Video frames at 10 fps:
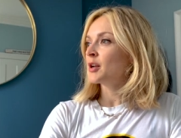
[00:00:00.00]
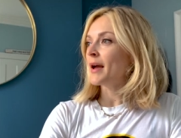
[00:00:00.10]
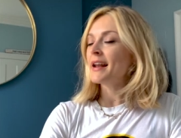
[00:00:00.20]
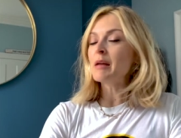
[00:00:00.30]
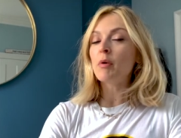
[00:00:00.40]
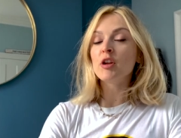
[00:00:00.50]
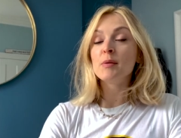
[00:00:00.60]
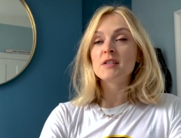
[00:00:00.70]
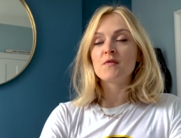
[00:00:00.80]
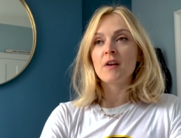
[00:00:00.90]
you know,
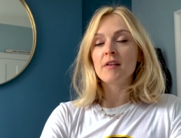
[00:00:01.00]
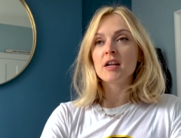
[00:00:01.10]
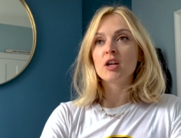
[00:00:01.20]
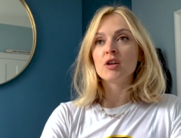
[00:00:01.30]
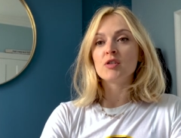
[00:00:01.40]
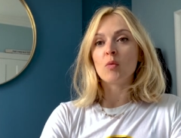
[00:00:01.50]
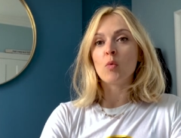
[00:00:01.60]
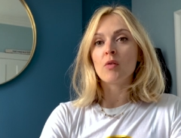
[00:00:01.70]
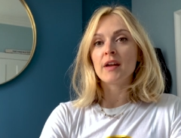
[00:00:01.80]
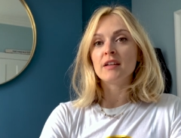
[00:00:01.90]
anyone who is very good
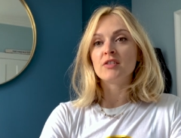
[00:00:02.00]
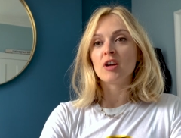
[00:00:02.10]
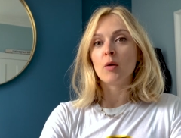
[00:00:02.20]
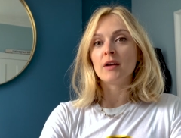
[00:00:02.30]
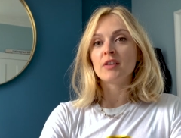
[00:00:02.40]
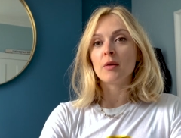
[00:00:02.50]
at what they do,